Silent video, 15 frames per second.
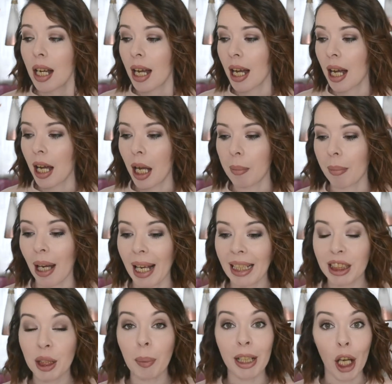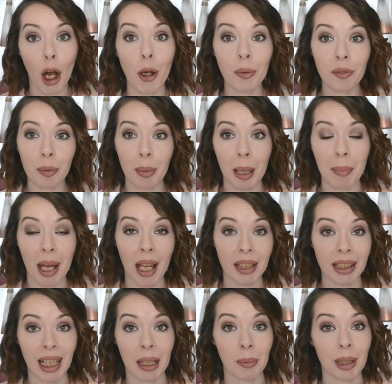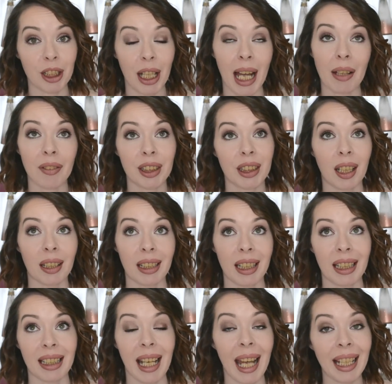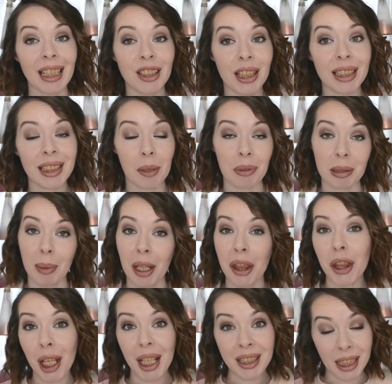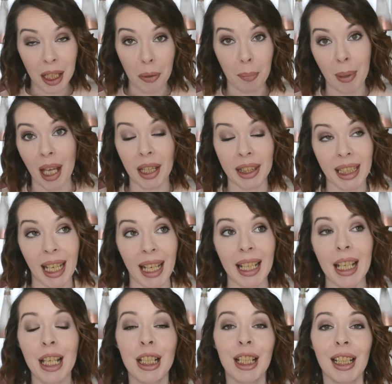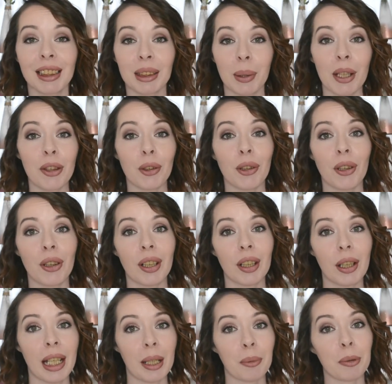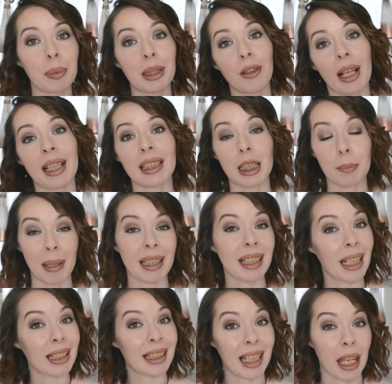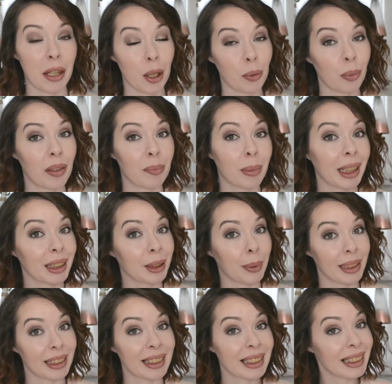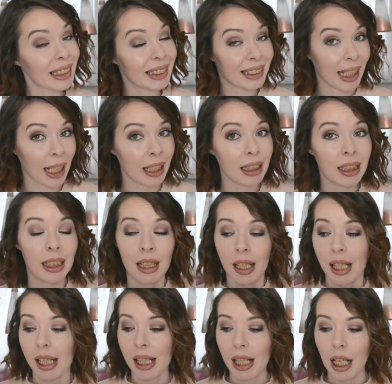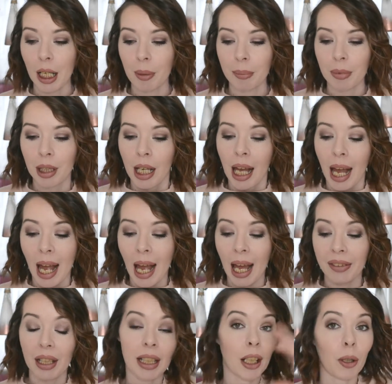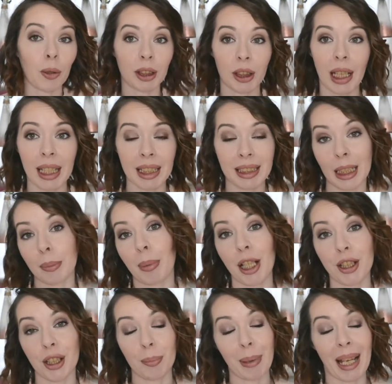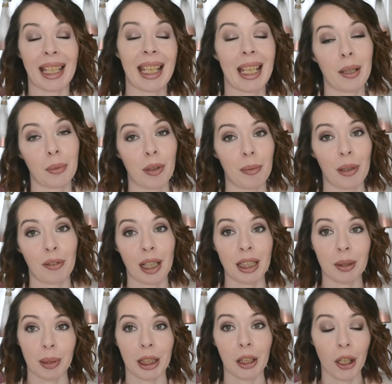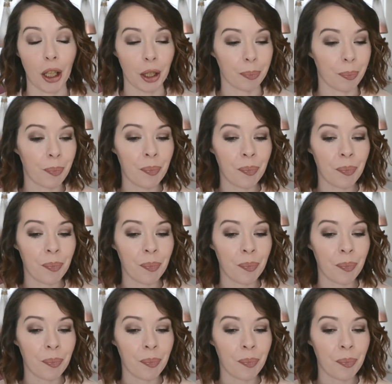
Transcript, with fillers: Um, I actually went home for my birthday, which I haven't done in ages. It was my 30th birthday, so I thought it would be great to spend it together with my twin sister. Um, and then I also had a celebration back here with my friends when I got home.